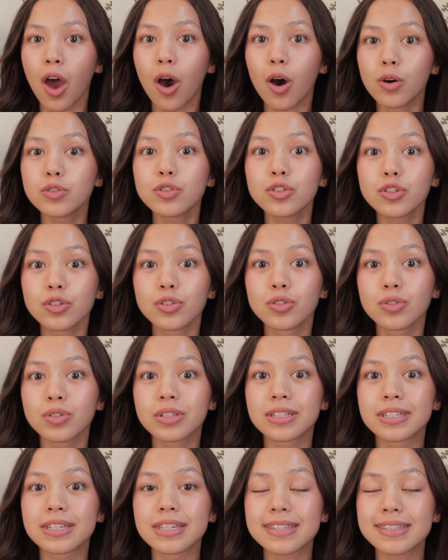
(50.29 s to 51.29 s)
oh
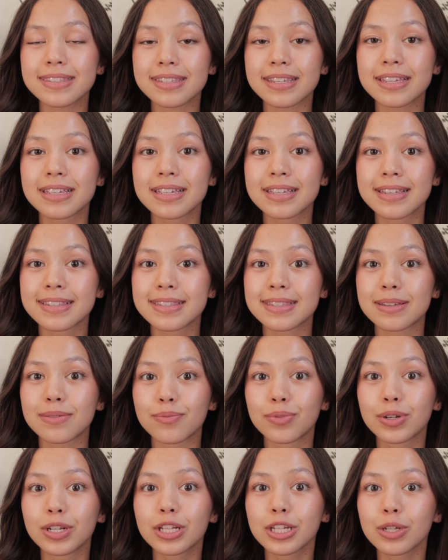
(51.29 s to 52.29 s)
shoot, this is
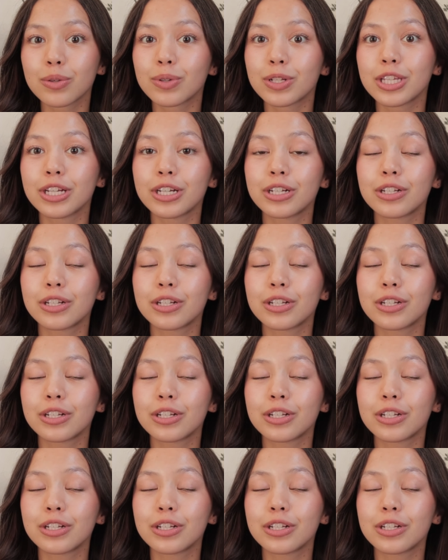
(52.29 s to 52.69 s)
really